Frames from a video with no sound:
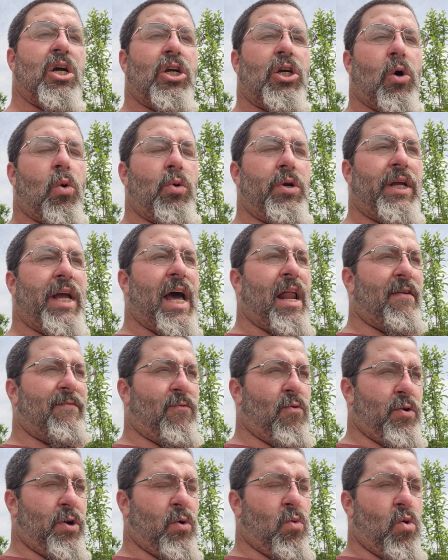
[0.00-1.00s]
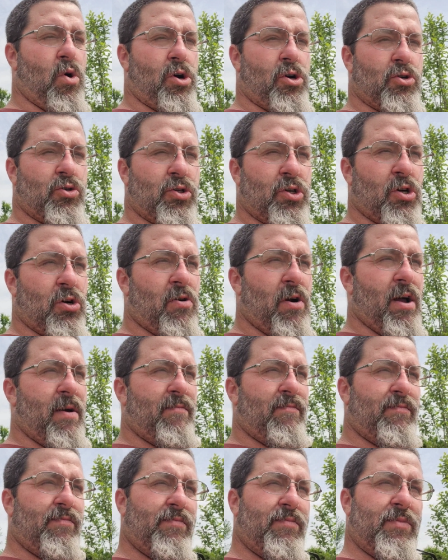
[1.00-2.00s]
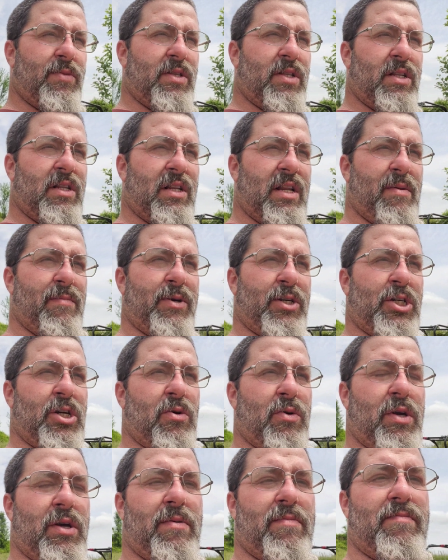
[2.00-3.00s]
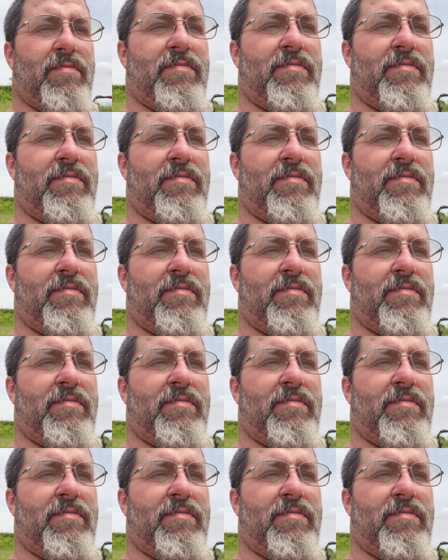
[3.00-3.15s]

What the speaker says: golden California wonders in the ground. Let me show you.